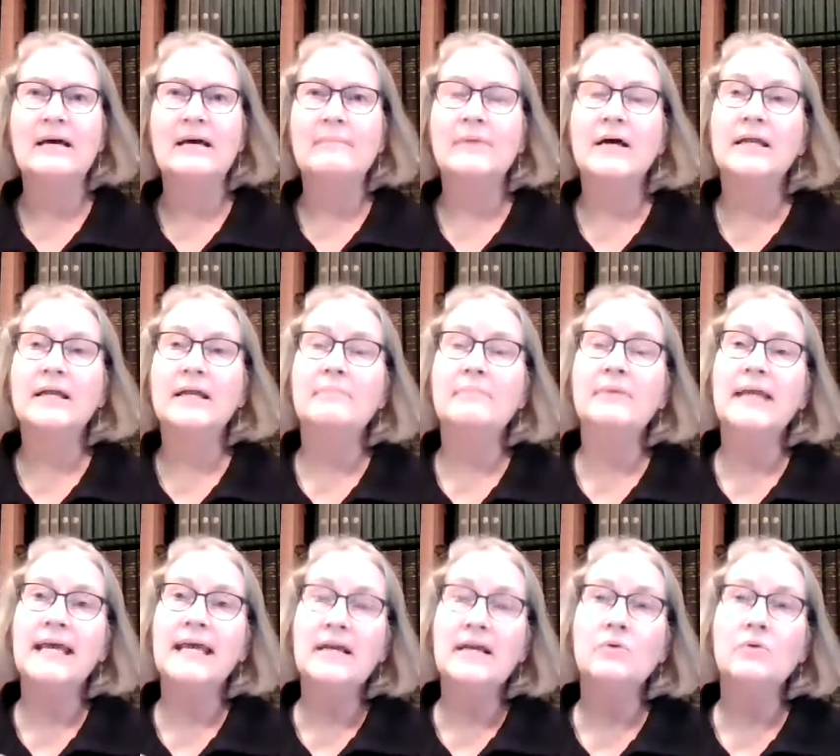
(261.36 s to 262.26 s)
But, but
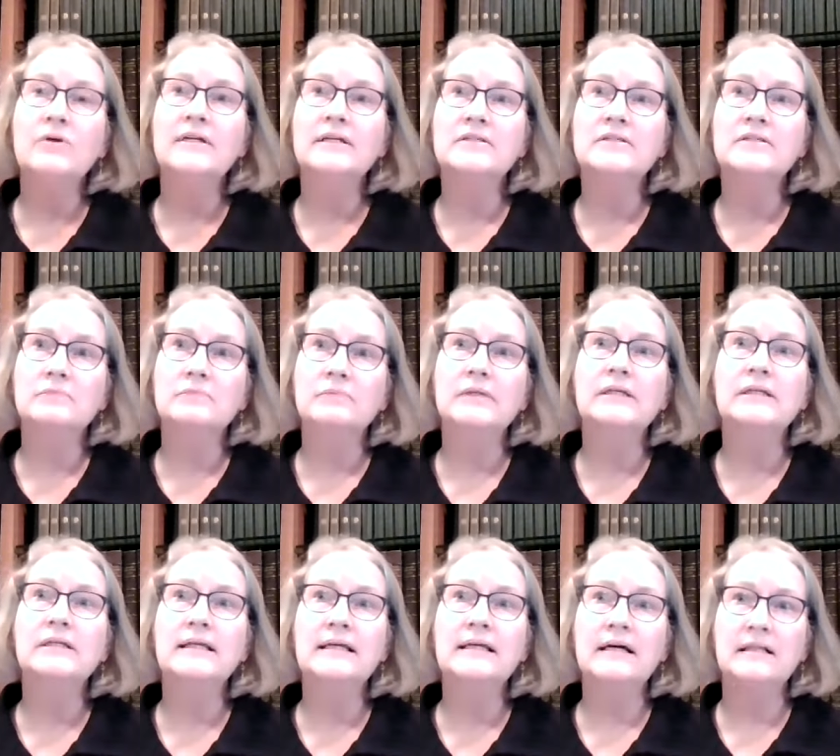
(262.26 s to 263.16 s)
ACORN has
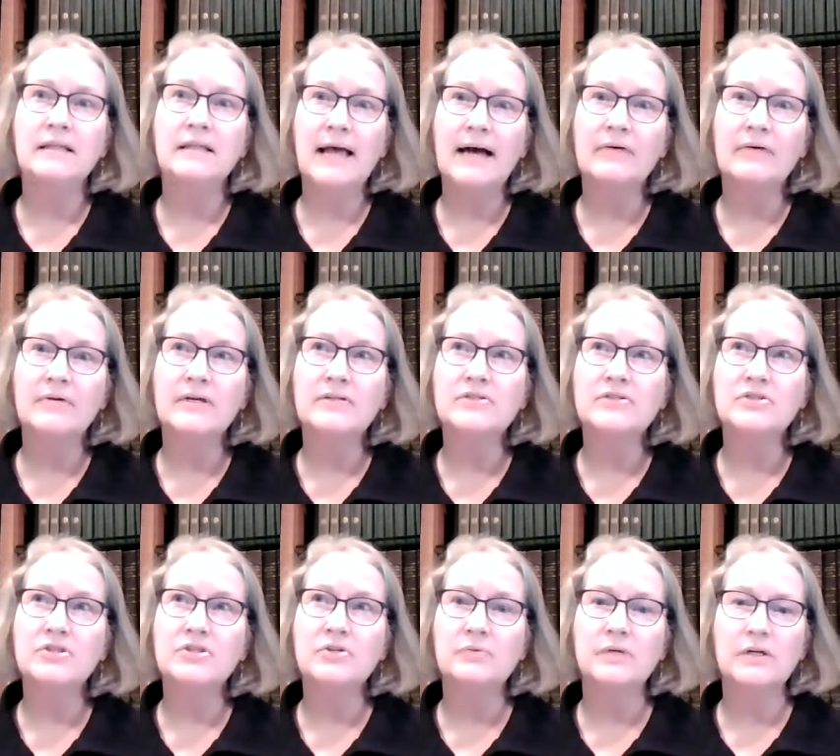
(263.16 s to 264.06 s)
really allowed us
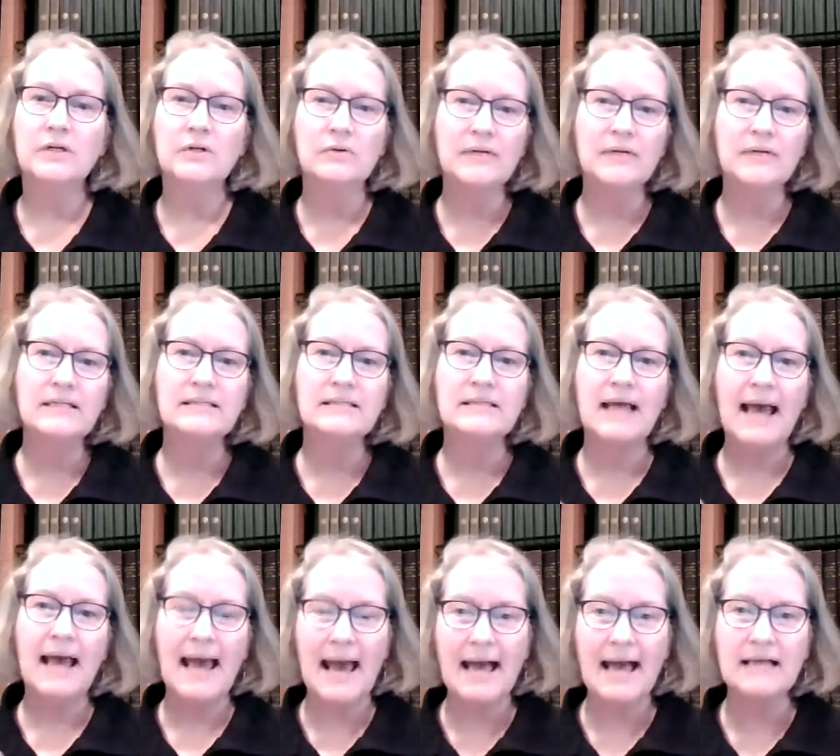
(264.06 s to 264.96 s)
to increase
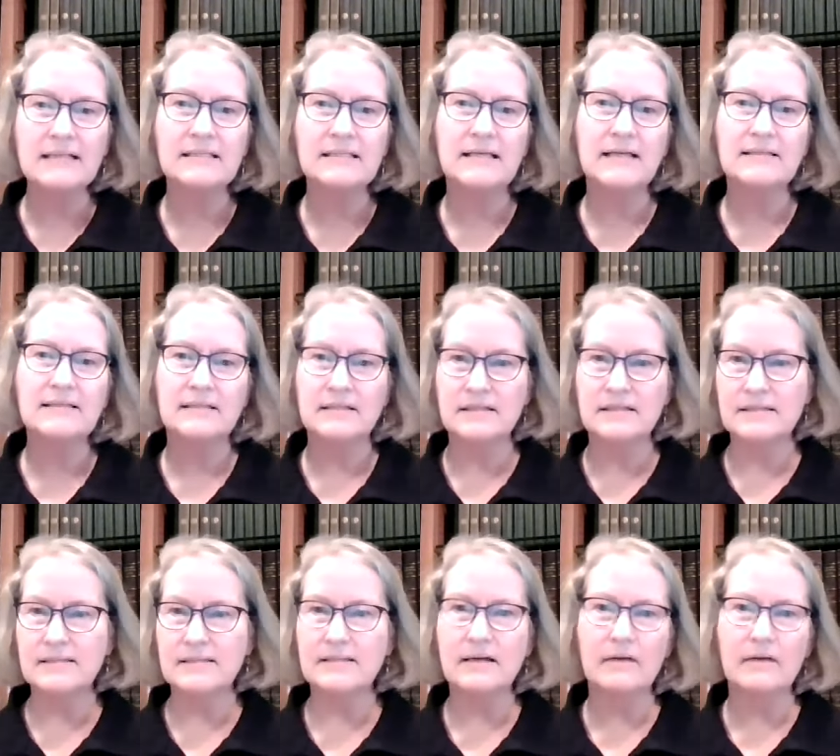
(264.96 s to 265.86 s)
access and
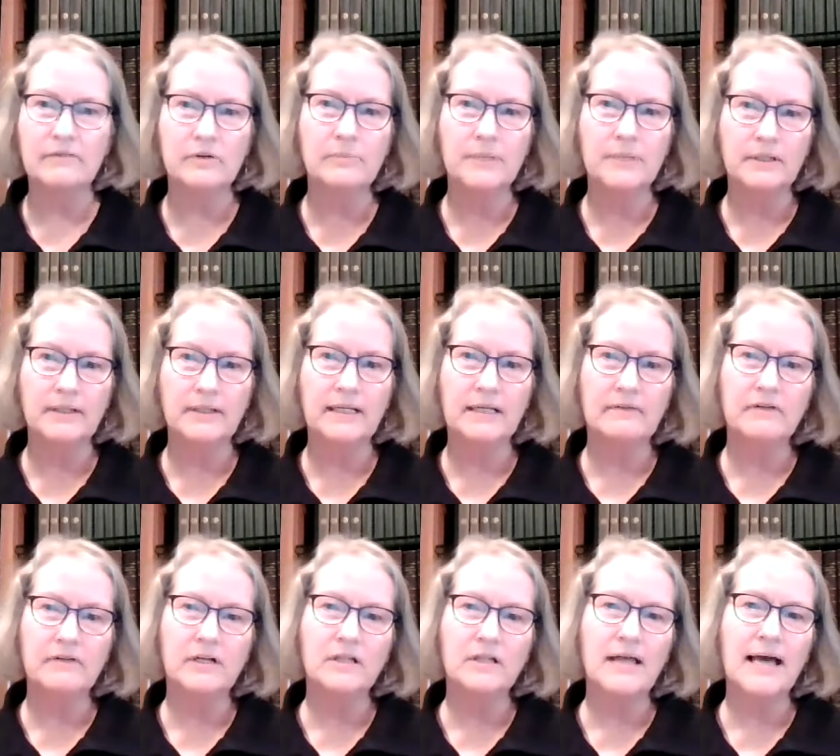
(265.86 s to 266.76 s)
discoverability
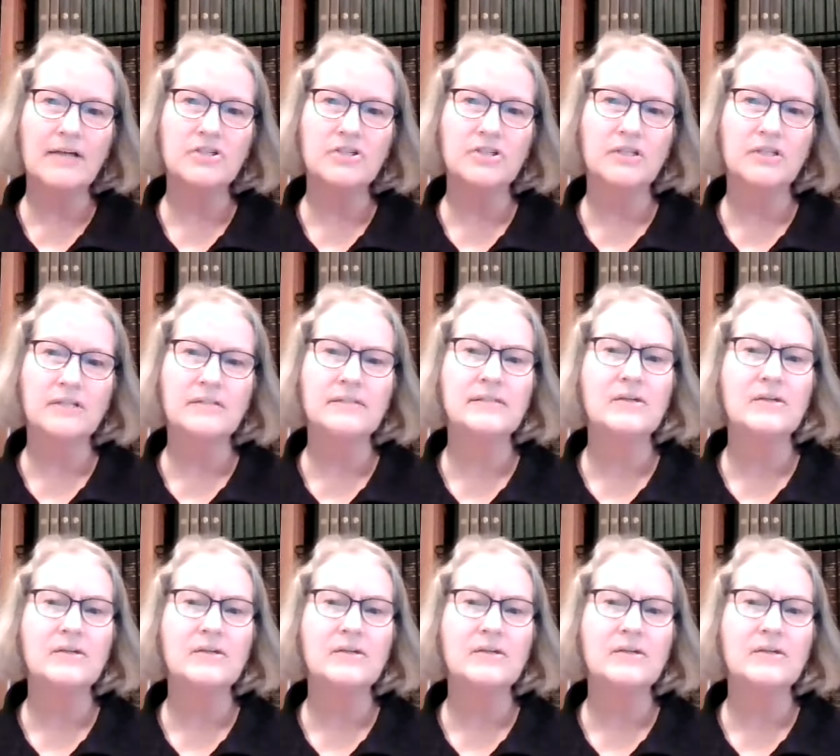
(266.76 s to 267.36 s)
of collections.